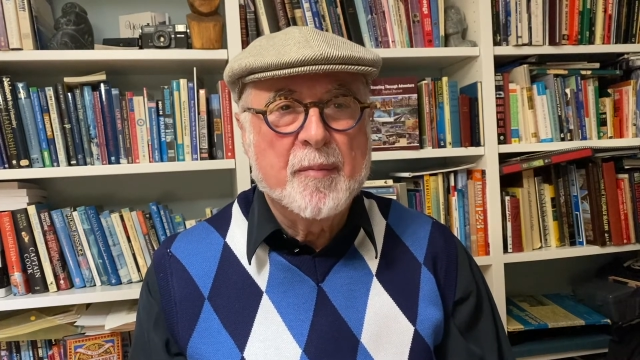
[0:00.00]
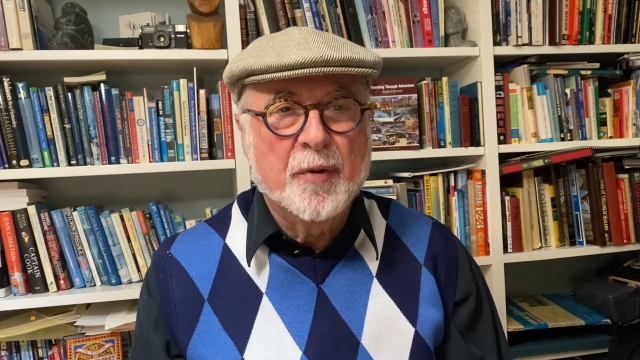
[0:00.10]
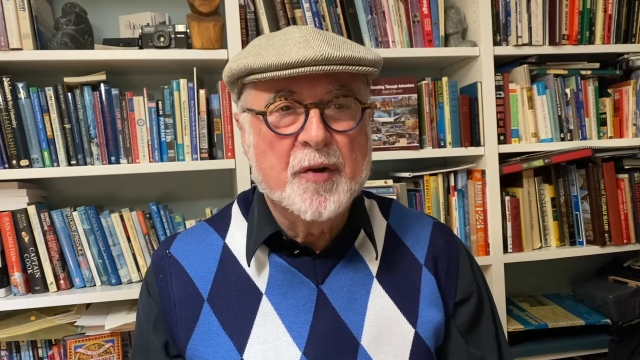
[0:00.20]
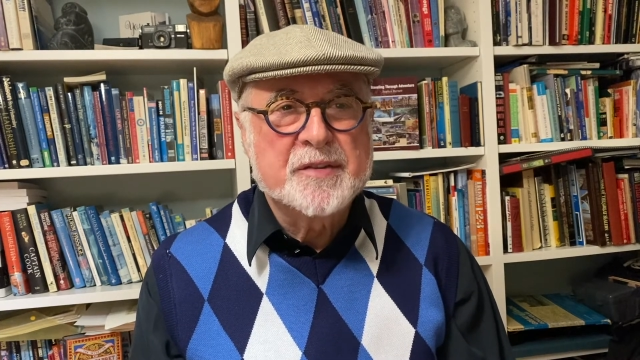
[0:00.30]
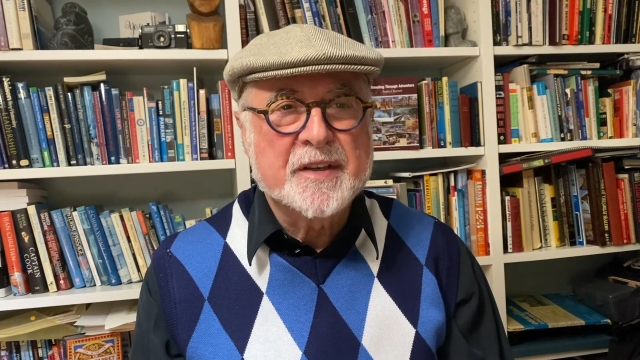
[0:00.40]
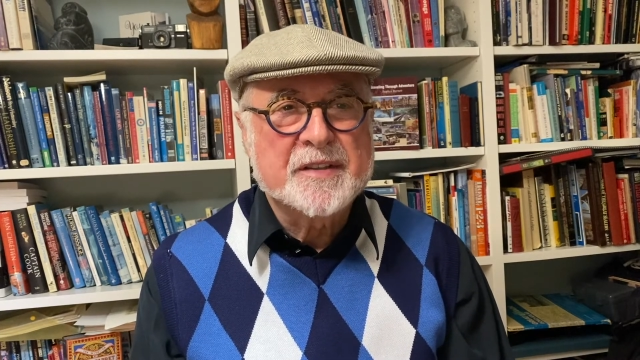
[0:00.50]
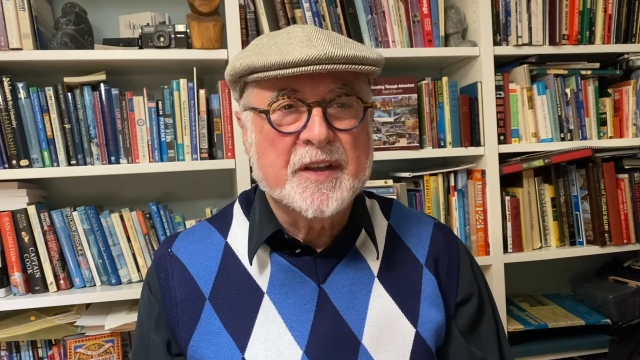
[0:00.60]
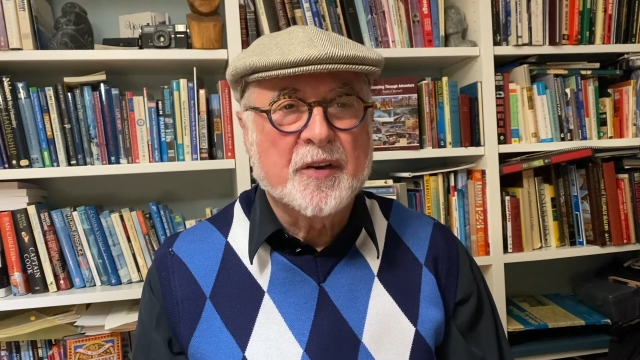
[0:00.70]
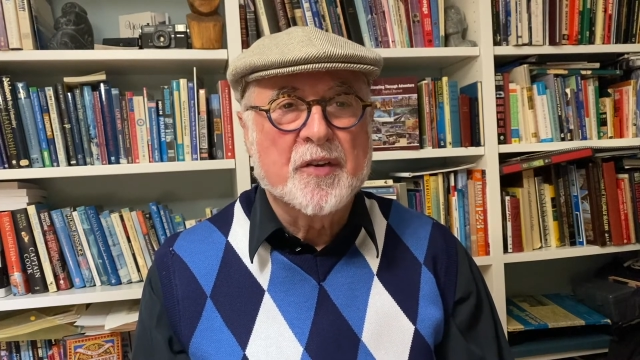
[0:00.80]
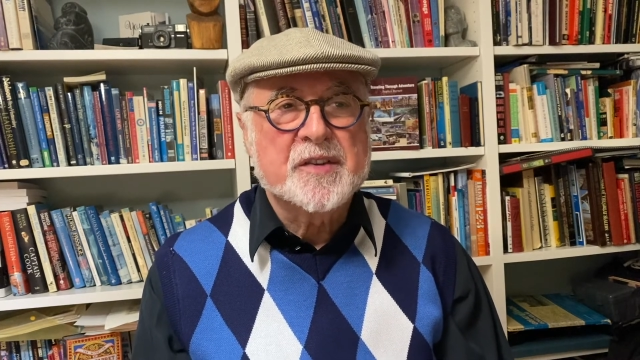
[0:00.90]
process
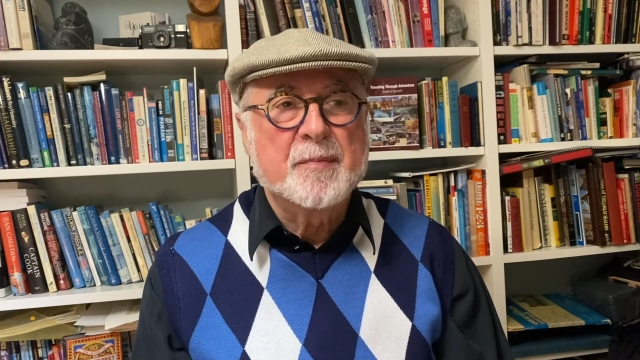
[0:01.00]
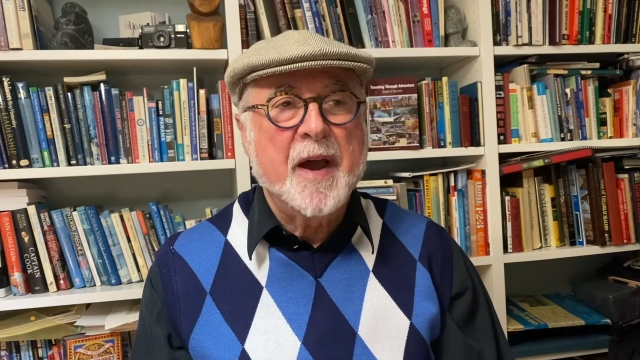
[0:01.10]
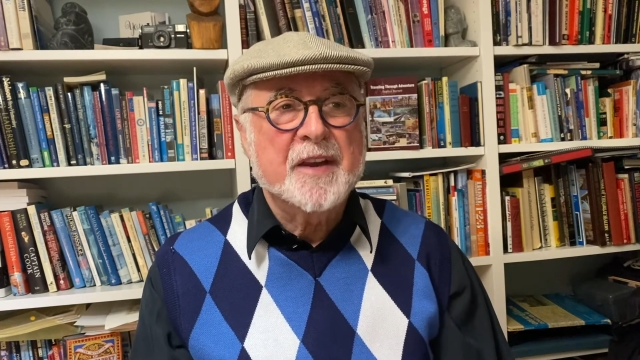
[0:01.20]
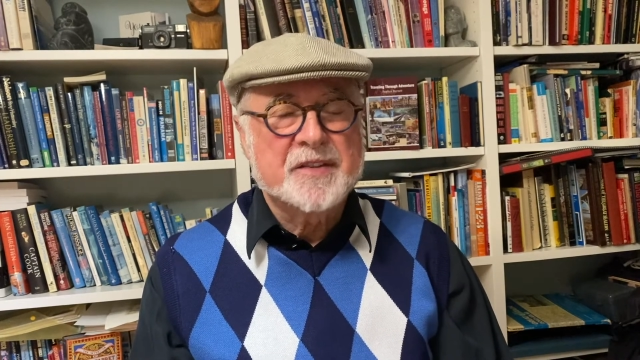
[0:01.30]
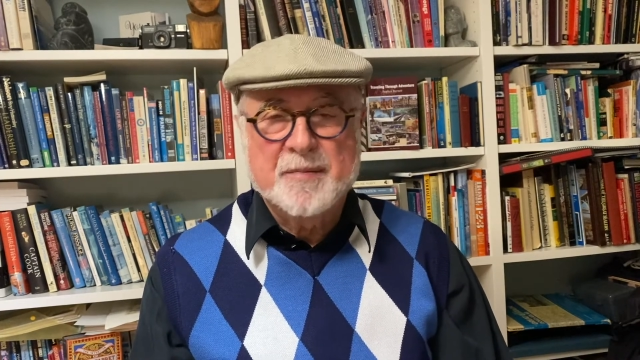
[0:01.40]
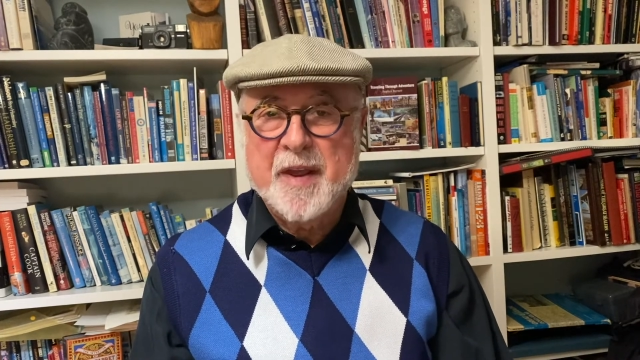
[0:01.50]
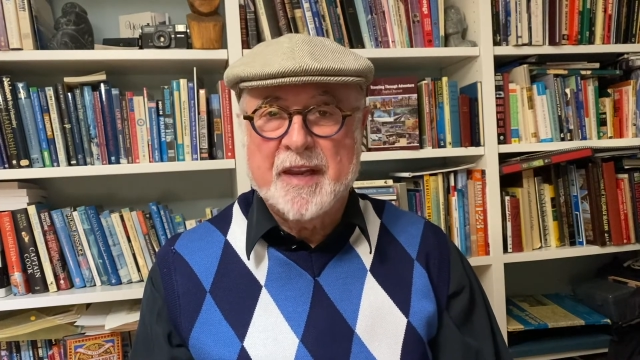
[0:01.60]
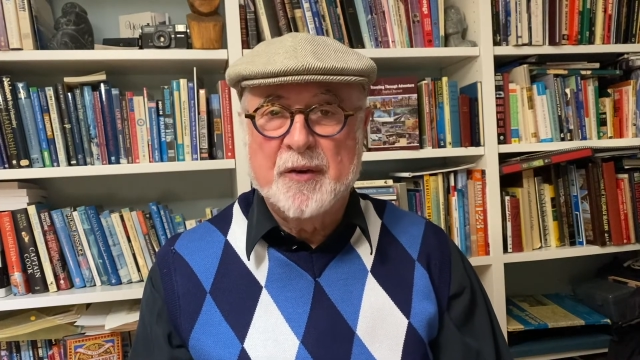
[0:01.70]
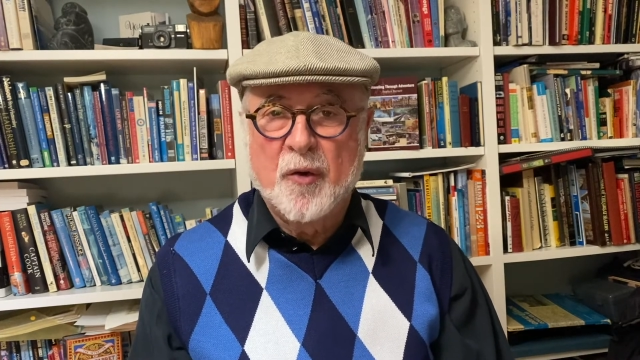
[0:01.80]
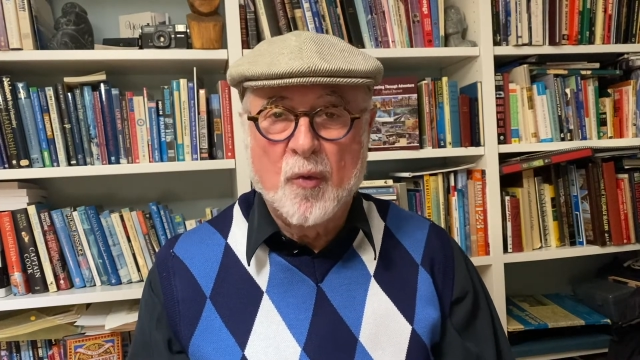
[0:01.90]
that conspires to make
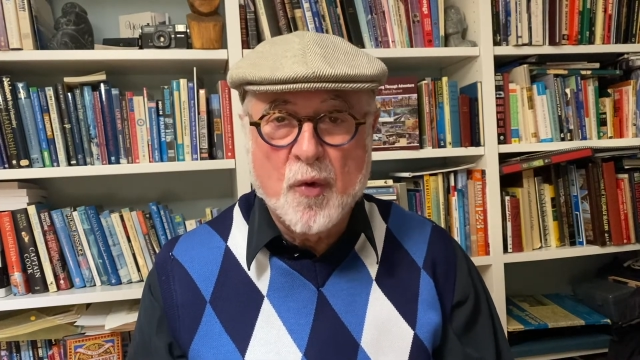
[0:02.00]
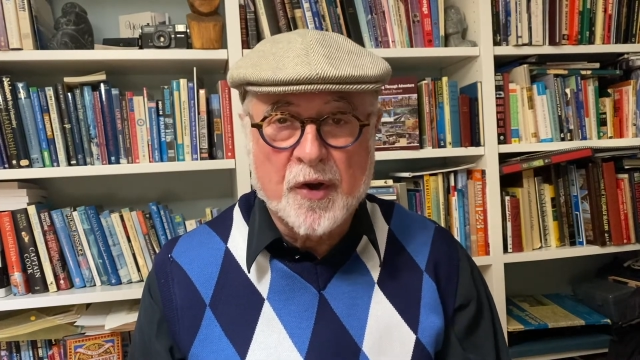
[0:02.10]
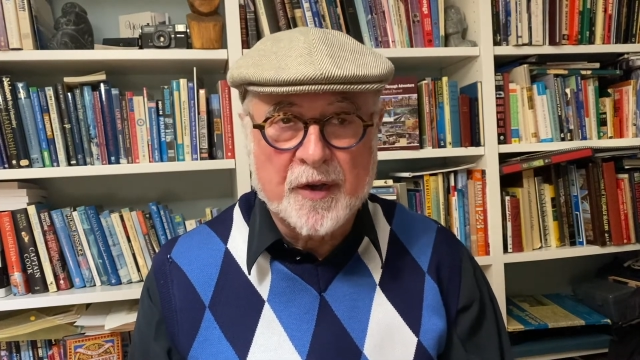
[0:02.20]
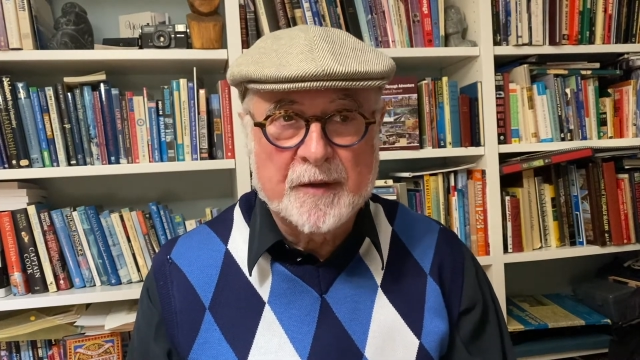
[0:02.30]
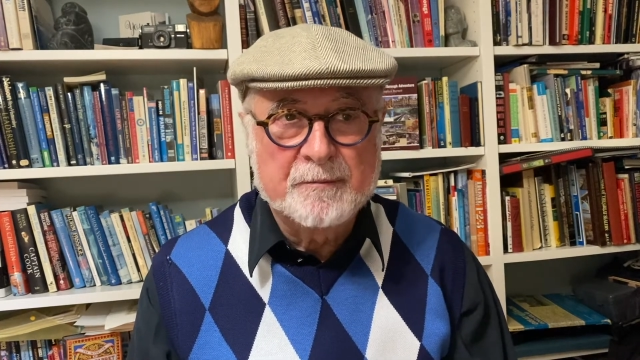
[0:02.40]
it all work.